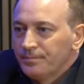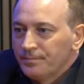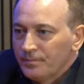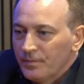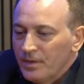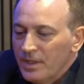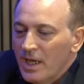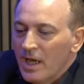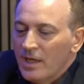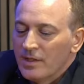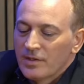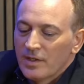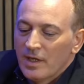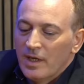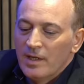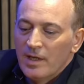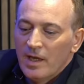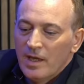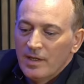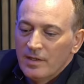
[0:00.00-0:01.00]
Yes,
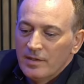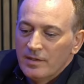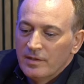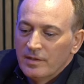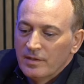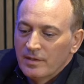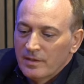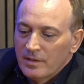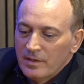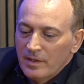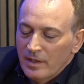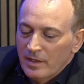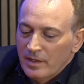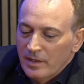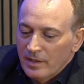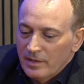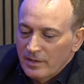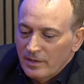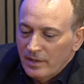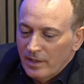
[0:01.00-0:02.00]
and
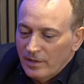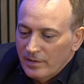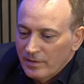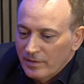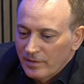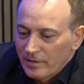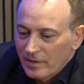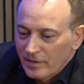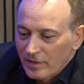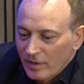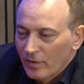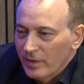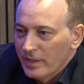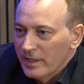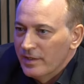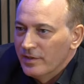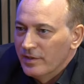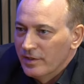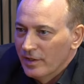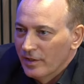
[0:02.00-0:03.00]
yeah, it's a lot
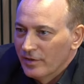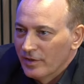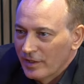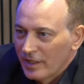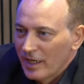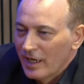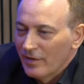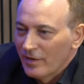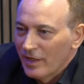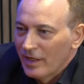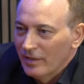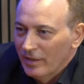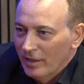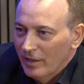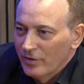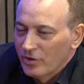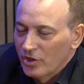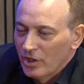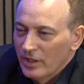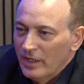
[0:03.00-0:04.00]
easier to get that
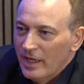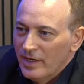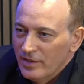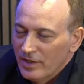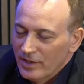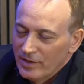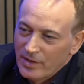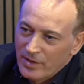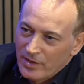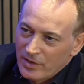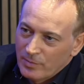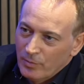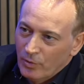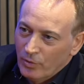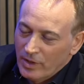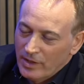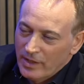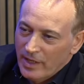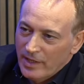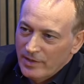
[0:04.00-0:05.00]
larger lending than the
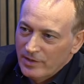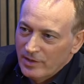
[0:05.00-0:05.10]
smaller lending,